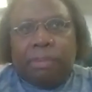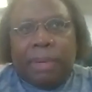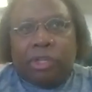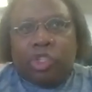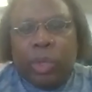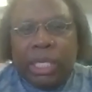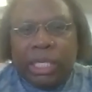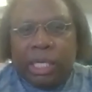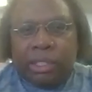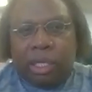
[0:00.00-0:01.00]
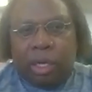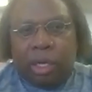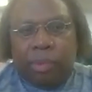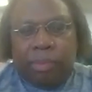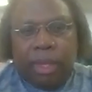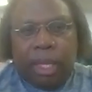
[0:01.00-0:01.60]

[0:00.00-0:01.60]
It was about 20 years ago.